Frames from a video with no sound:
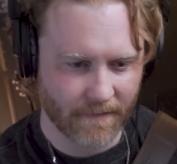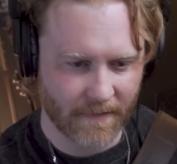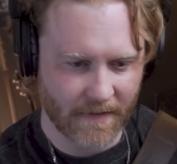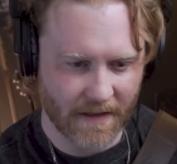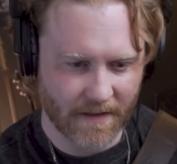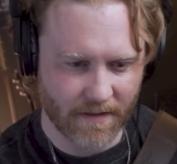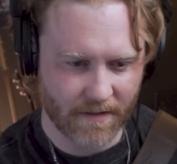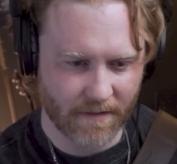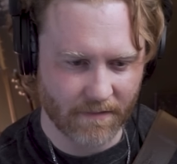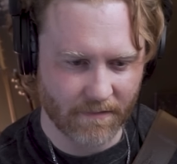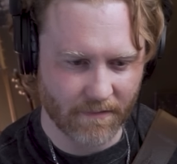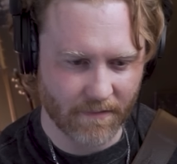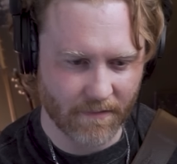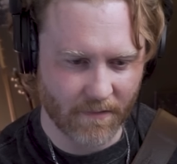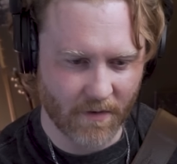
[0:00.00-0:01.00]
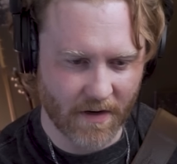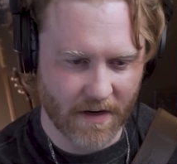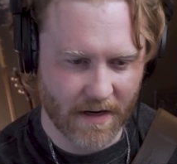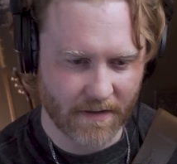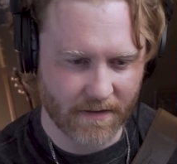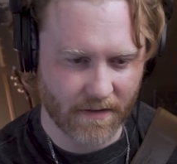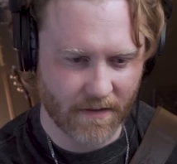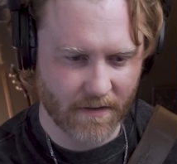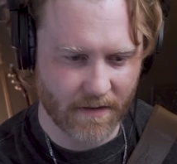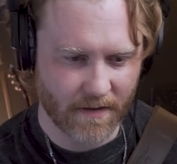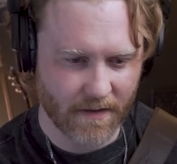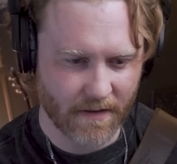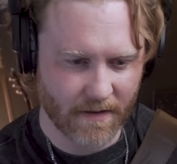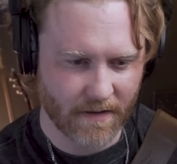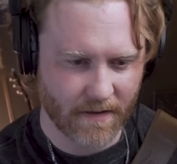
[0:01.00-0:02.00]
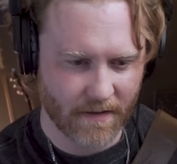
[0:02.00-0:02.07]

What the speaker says: Did I just run out of song here?